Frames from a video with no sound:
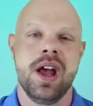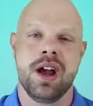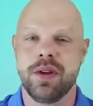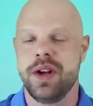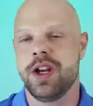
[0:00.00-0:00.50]

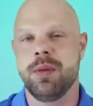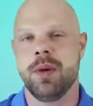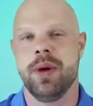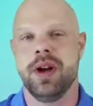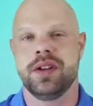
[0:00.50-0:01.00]
I've written a
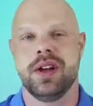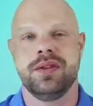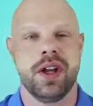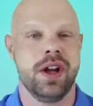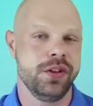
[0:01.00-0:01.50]
couple books and I've
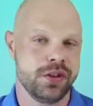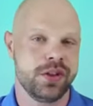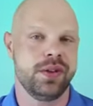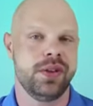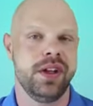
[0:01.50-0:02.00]
taught
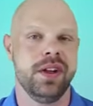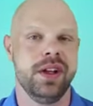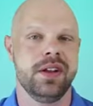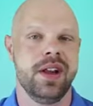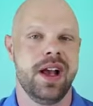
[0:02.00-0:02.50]
hundreds of
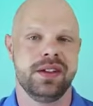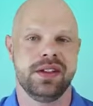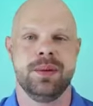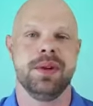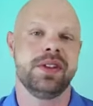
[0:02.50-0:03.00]
CLE
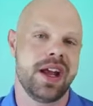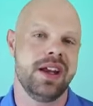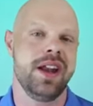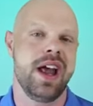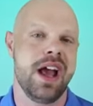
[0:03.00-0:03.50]
classes, and I'm
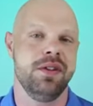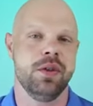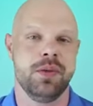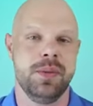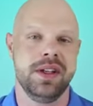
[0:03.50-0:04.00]
excited to have you
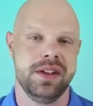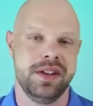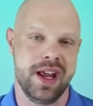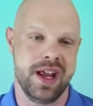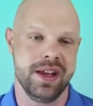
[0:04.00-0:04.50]
with me
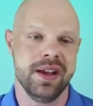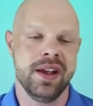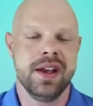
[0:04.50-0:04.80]
today.